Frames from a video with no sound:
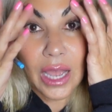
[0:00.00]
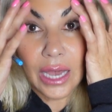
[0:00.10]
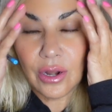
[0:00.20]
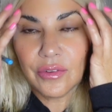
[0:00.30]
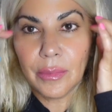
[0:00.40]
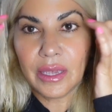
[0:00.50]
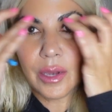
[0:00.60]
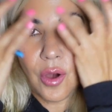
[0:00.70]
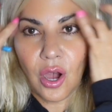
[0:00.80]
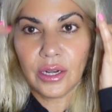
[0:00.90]
I don't have any
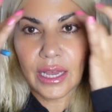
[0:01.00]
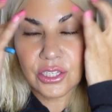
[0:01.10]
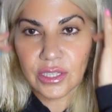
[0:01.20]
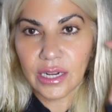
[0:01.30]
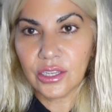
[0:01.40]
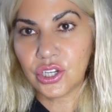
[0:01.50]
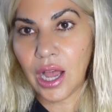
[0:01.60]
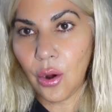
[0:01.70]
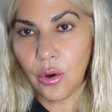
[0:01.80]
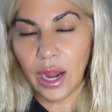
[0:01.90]
makeup on. I just got in the
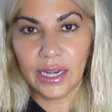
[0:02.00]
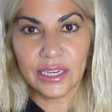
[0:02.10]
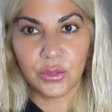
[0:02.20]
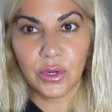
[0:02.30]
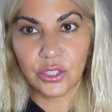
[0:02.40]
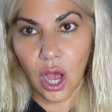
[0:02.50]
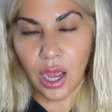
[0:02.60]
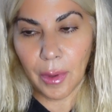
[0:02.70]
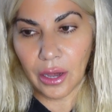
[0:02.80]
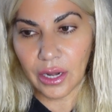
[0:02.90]
shower and I just want to
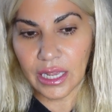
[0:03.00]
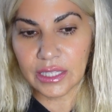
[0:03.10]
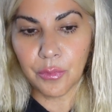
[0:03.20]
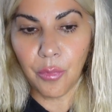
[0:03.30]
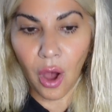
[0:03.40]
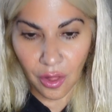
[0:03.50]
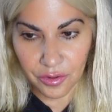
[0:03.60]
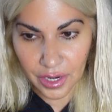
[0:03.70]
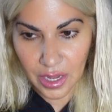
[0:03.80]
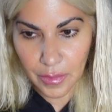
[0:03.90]
talk about it. It's
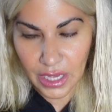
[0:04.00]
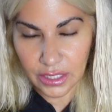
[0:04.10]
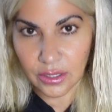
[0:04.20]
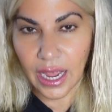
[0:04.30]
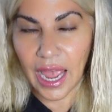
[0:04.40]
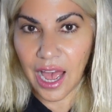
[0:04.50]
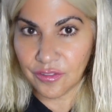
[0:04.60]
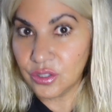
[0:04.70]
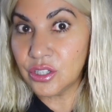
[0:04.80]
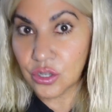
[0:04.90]
bothering me. So I
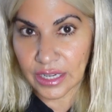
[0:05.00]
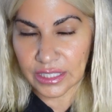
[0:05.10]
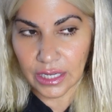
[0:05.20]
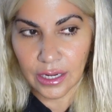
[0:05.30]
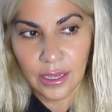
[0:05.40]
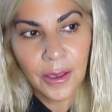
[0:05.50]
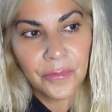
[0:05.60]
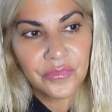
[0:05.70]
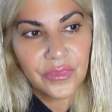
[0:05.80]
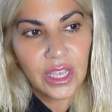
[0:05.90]
have to address it.
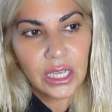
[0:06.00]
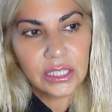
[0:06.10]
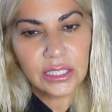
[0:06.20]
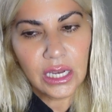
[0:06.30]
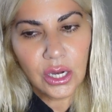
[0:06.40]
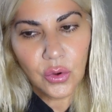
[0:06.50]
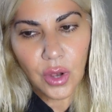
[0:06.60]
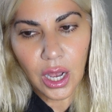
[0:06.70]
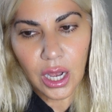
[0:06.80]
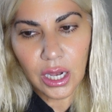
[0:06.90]

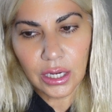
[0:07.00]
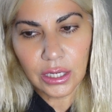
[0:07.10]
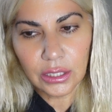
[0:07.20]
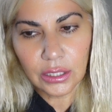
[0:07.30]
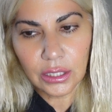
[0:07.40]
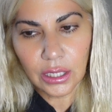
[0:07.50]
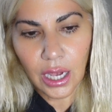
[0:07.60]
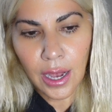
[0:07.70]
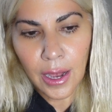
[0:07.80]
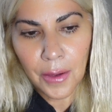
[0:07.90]
So
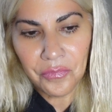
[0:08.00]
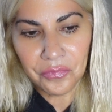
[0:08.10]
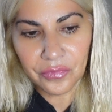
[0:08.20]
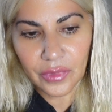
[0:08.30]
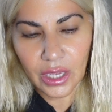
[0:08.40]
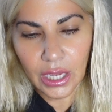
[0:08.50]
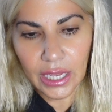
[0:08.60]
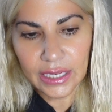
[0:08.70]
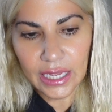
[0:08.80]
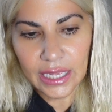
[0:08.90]
um,
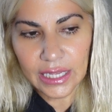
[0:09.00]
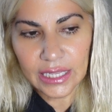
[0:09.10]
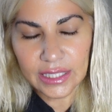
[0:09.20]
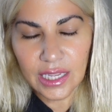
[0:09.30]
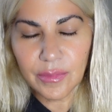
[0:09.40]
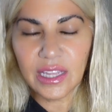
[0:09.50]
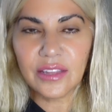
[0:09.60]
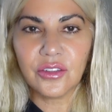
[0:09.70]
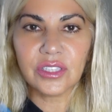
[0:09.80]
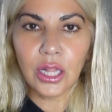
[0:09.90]
it, it, it seems like
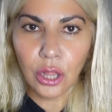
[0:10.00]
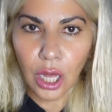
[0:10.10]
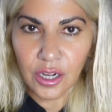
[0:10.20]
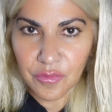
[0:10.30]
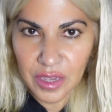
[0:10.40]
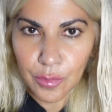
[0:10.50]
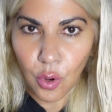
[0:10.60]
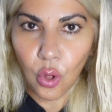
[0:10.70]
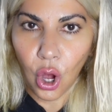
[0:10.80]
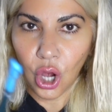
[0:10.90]
there's a lot of
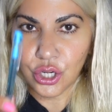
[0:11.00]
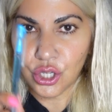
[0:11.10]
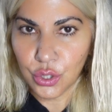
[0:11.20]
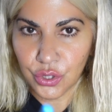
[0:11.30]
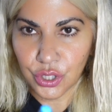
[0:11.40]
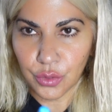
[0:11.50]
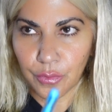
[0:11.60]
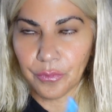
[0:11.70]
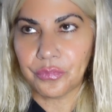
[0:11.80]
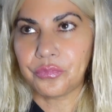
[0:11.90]
people on YouTube
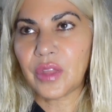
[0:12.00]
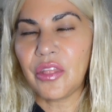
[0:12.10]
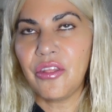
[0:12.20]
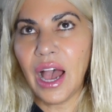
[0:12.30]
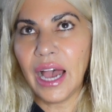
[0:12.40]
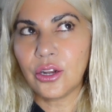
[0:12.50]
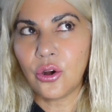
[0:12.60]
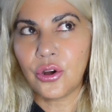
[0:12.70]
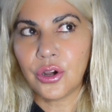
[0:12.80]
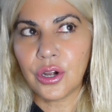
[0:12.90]
that
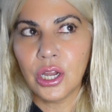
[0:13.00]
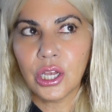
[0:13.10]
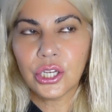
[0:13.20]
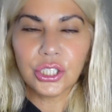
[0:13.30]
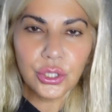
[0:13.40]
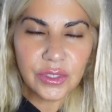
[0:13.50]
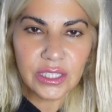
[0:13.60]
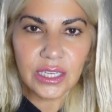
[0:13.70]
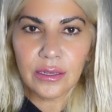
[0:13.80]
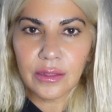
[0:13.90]
are
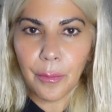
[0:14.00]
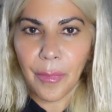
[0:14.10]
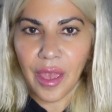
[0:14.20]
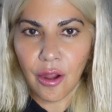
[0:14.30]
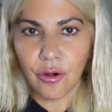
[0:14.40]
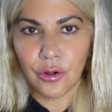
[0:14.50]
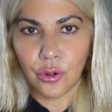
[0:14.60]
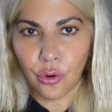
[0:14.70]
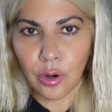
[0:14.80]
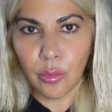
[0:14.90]
using
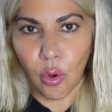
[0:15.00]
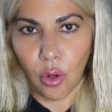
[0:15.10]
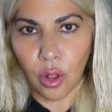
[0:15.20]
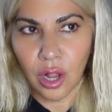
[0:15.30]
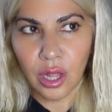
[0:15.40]
paranormal,